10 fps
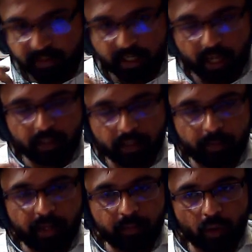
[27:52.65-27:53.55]
And the main
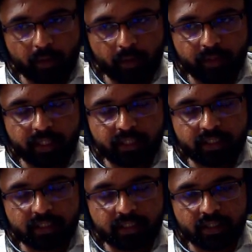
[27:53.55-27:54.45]
problem with this is
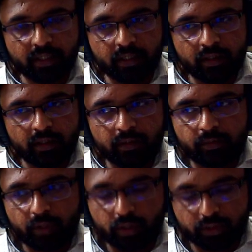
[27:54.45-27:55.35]

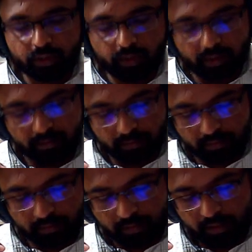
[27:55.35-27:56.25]
because
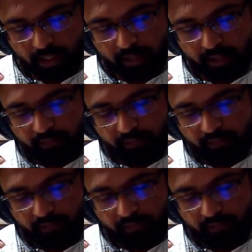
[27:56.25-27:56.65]
say if